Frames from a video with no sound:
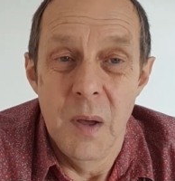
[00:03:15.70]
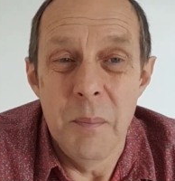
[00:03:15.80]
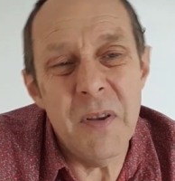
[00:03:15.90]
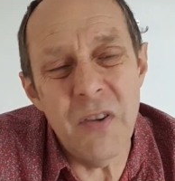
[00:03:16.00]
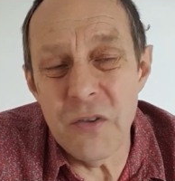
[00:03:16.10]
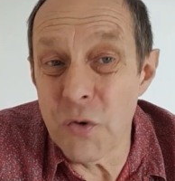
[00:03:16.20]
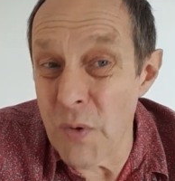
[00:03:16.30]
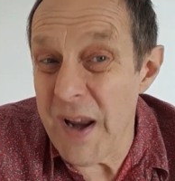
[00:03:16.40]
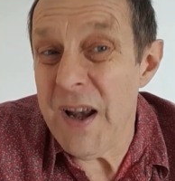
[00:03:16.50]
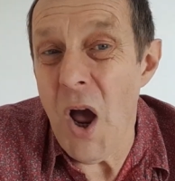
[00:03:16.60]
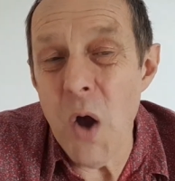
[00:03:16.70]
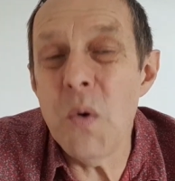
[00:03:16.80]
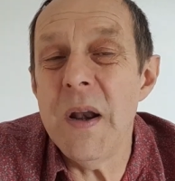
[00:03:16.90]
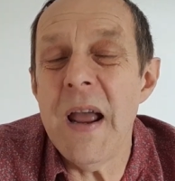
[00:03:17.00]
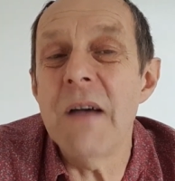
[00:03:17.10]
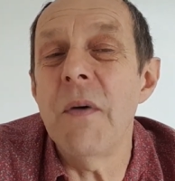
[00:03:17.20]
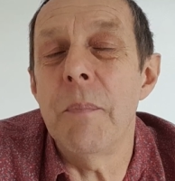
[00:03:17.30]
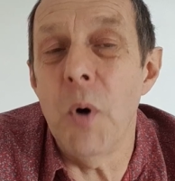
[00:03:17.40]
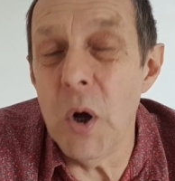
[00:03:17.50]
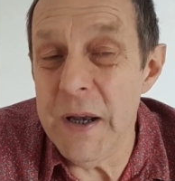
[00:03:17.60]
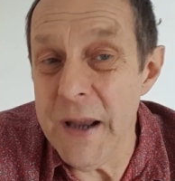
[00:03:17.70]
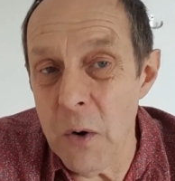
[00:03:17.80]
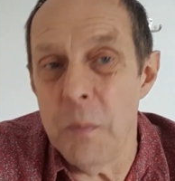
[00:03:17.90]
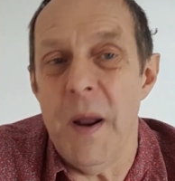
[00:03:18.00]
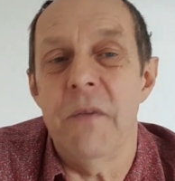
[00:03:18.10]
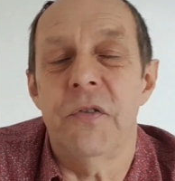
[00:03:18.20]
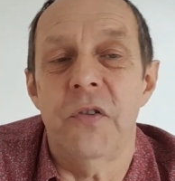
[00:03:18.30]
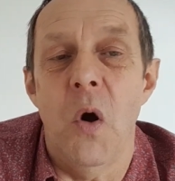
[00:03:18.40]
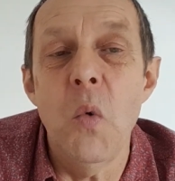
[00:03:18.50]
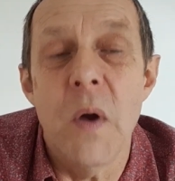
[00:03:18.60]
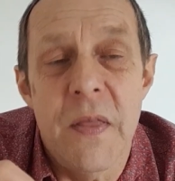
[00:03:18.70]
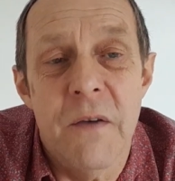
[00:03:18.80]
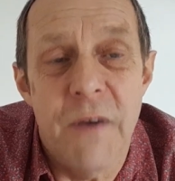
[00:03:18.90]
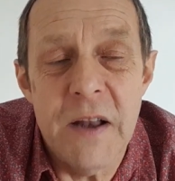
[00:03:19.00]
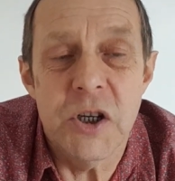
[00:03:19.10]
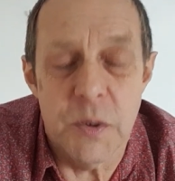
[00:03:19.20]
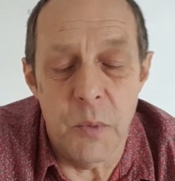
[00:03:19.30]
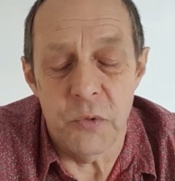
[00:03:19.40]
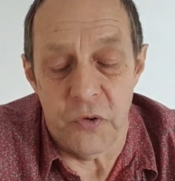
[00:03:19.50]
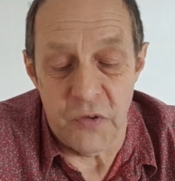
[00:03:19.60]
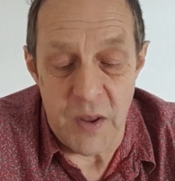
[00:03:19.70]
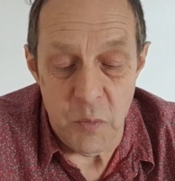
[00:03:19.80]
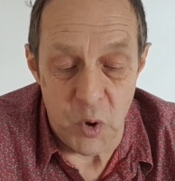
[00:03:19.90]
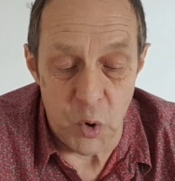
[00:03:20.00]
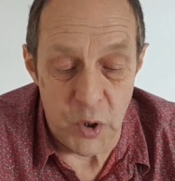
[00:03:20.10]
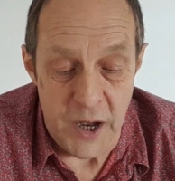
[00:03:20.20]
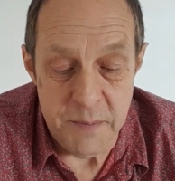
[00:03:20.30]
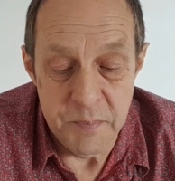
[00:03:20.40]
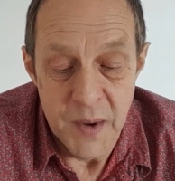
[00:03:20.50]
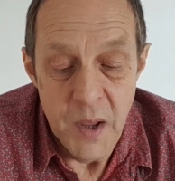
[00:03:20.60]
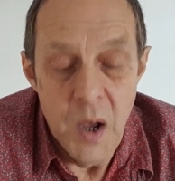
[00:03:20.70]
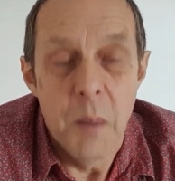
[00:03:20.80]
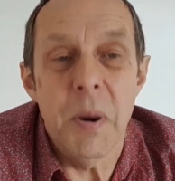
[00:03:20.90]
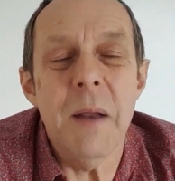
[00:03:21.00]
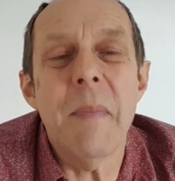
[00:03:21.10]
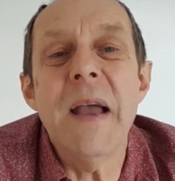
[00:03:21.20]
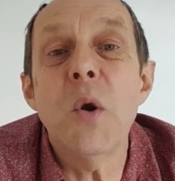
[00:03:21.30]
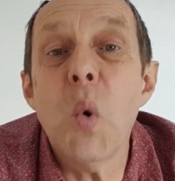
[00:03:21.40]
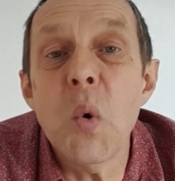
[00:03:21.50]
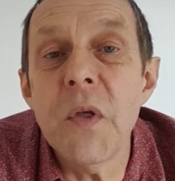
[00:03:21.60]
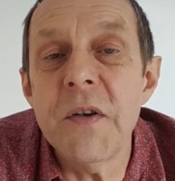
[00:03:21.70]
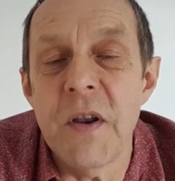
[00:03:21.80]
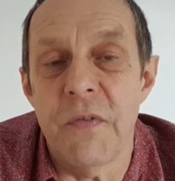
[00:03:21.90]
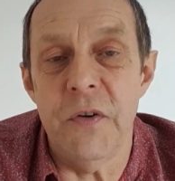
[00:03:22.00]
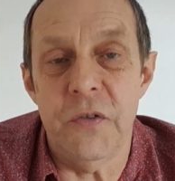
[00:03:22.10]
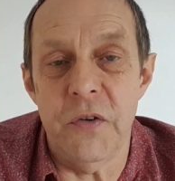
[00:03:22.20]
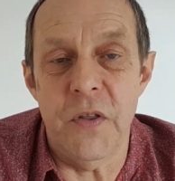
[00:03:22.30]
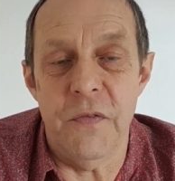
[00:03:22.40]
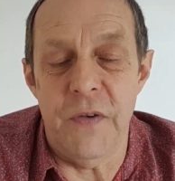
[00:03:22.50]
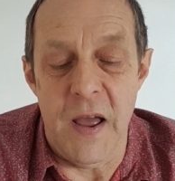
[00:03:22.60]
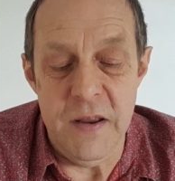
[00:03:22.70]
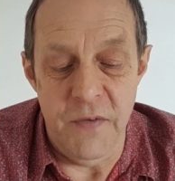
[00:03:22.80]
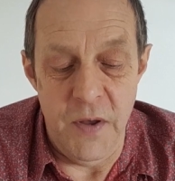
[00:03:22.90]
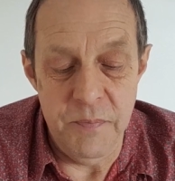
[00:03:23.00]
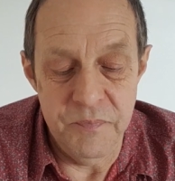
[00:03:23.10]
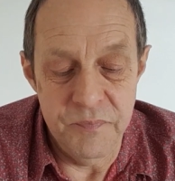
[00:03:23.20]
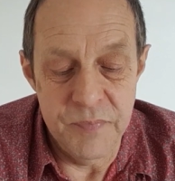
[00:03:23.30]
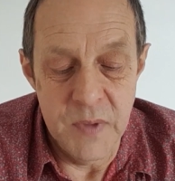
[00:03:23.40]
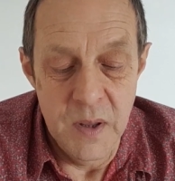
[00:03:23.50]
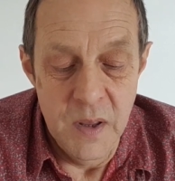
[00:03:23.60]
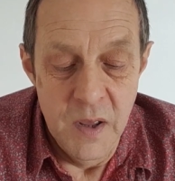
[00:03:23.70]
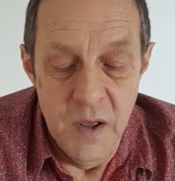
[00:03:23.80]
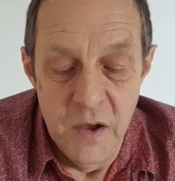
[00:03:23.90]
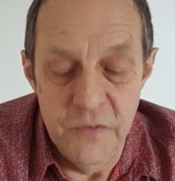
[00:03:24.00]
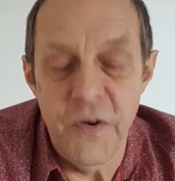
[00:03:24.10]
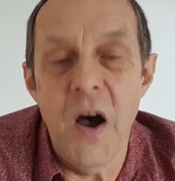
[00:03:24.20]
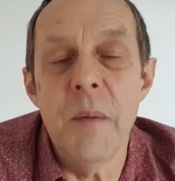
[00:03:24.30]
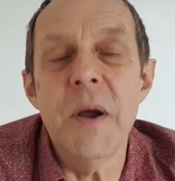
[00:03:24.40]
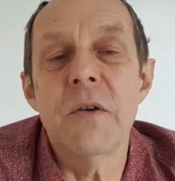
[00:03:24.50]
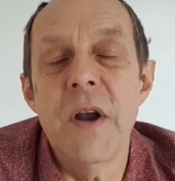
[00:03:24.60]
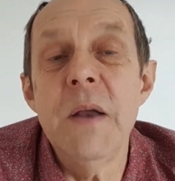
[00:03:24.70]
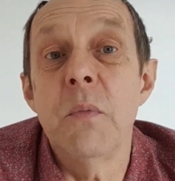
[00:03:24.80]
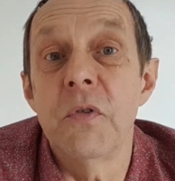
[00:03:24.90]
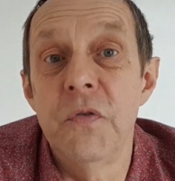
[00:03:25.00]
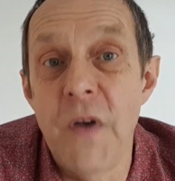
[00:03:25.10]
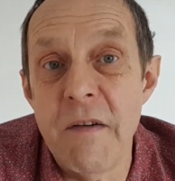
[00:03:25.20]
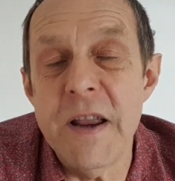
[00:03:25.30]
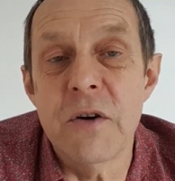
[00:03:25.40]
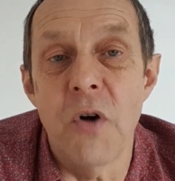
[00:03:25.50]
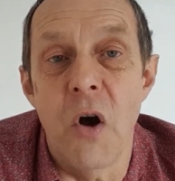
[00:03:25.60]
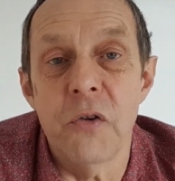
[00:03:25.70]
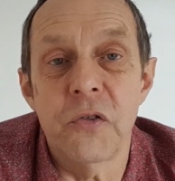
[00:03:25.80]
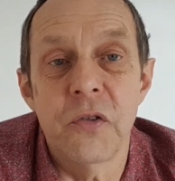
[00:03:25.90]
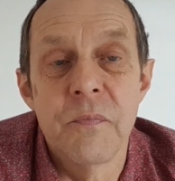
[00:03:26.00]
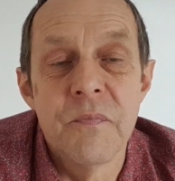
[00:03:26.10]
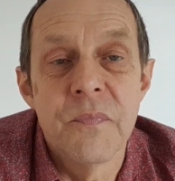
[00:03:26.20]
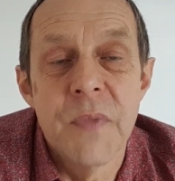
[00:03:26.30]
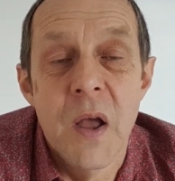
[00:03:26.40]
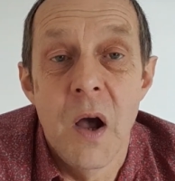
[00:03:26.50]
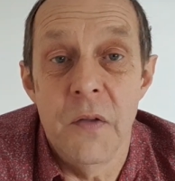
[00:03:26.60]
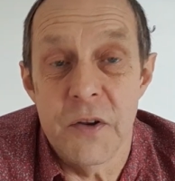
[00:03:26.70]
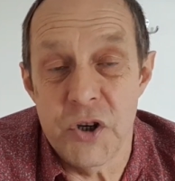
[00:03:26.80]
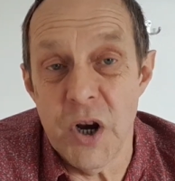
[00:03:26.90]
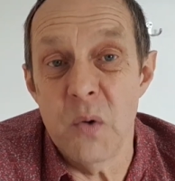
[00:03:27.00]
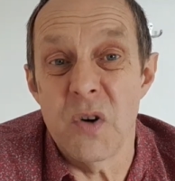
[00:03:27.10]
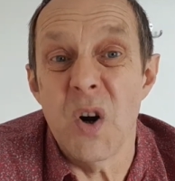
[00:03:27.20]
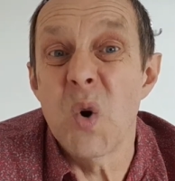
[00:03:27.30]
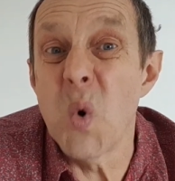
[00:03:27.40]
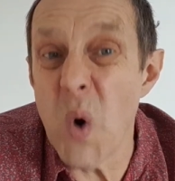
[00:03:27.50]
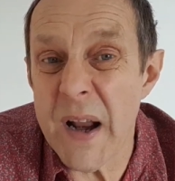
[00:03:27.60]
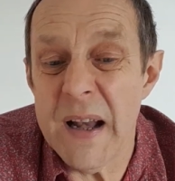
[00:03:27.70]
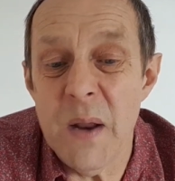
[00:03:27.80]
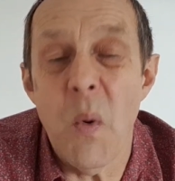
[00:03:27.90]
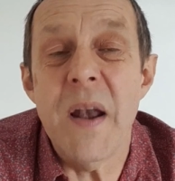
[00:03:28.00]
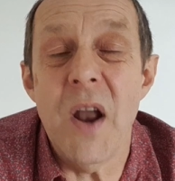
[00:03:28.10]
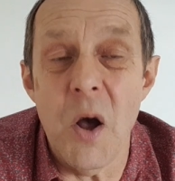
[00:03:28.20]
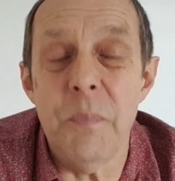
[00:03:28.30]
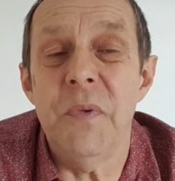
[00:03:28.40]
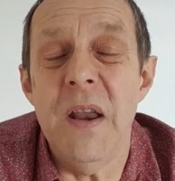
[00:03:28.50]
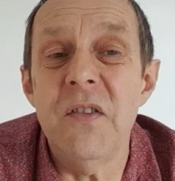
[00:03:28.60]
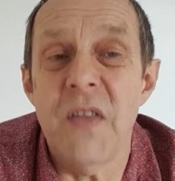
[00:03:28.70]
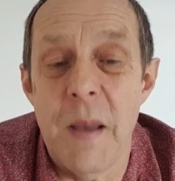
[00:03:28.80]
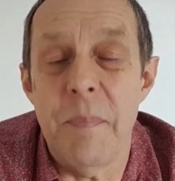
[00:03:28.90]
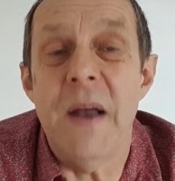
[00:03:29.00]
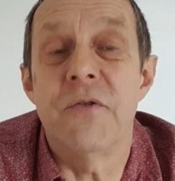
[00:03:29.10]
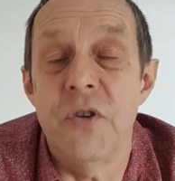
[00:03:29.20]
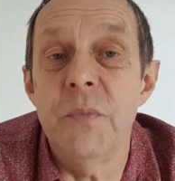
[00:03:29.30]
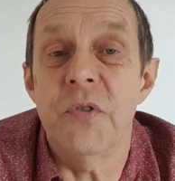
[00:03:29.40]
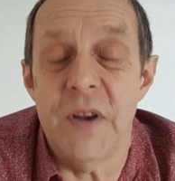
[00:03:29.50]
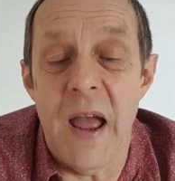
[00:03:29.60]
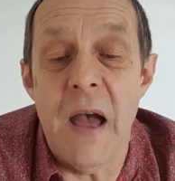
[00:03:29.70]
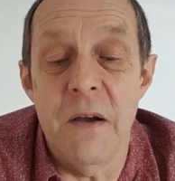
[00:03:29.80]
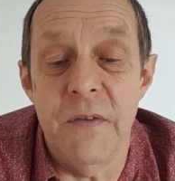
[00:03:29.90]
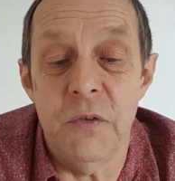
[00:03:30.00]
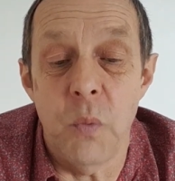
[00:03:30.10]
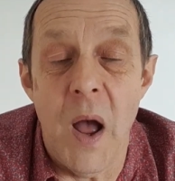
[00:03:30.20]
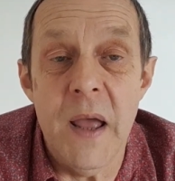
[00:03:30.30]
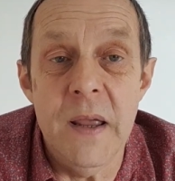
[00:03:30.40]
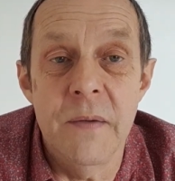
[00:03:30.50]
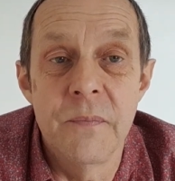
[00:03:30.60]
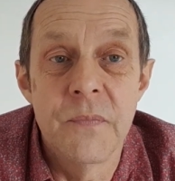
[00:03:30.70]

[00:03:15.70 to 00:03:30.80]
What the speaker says: Mrs. Green only ever put a little bit of salt in the vegetables as they were cooking, but it made all the difference to the flavour. Farmer Green was very cross, and the children quickly went up into their bedrooms to get out of his way.